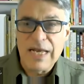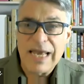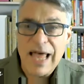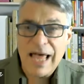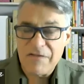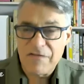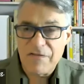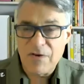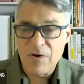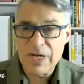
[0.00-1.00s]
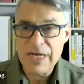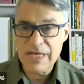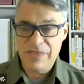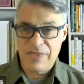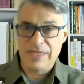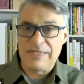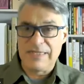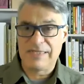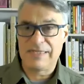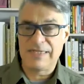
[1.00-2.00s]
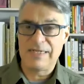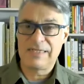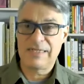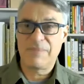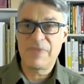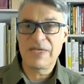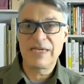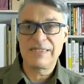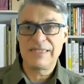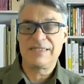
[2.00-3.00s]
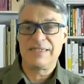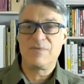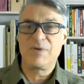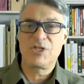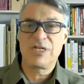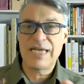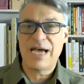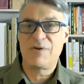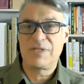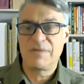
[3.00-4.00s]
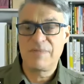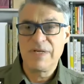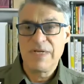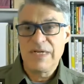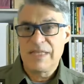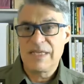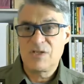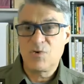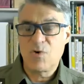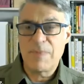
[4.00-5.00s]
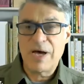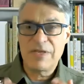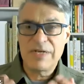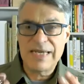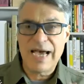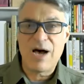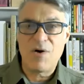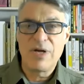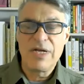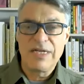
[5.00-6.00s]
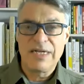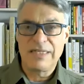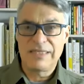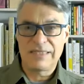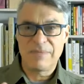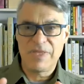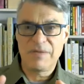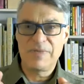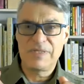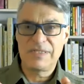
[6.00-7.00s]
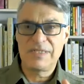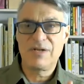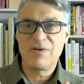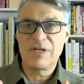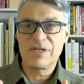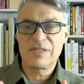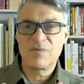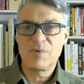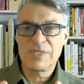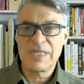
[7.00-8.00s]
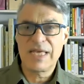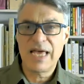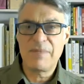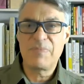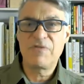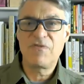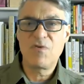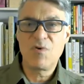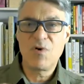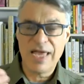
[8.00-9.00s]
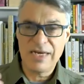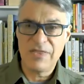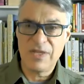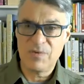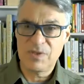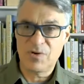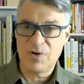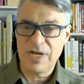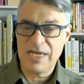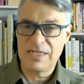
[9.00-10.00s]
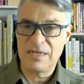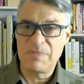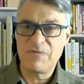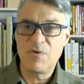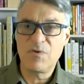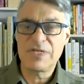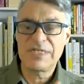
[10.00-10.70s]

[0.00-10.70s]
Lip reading: life on earth existed. Something existed, which in Taoism, they talk about the Tao. It's something mysterious that was there before anything was created, before the